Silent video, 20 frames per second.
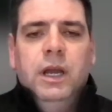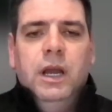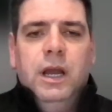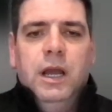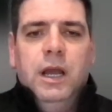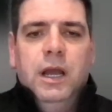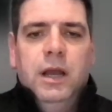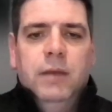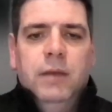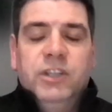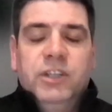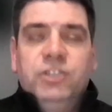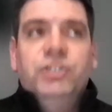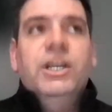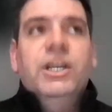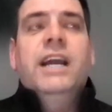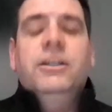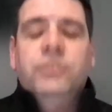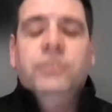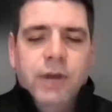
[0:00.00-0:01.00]
I mean,
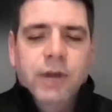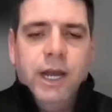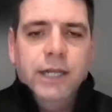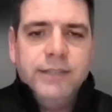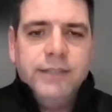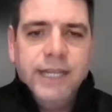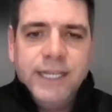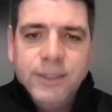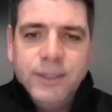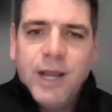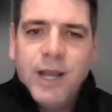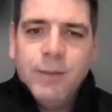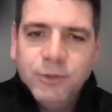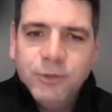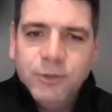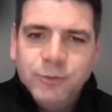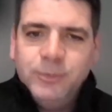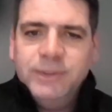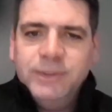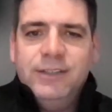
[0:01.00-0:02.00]
Jane's great anyway,
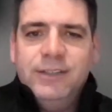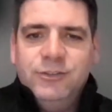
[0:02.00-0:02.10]
but